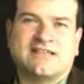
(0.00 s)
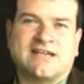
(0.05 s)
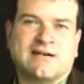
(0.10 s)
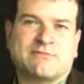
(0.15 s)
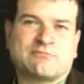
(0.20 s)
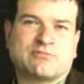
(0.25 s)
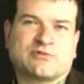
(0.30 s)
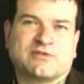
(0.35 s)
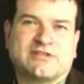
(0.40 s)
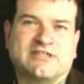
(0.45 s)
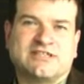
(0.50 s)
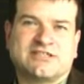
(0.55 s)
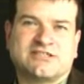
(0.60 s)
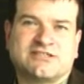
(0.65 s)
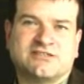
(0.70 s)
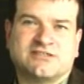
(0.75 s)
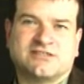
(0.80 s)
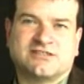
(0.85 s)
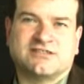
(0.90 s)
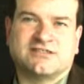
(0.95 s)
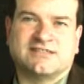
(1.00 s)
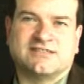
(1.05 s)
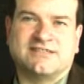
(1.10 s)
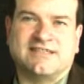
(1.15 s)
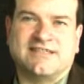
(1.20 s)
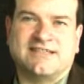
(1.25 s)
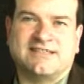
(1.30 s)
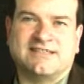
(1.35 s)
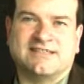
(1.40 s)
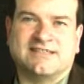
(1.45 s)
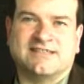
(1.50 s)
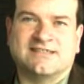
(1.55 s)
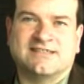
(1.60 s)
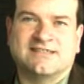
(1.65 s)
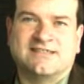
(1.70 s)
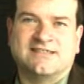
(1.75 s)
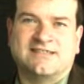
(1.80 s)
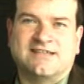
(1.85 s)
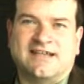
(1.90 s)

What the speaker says: the operations on the data,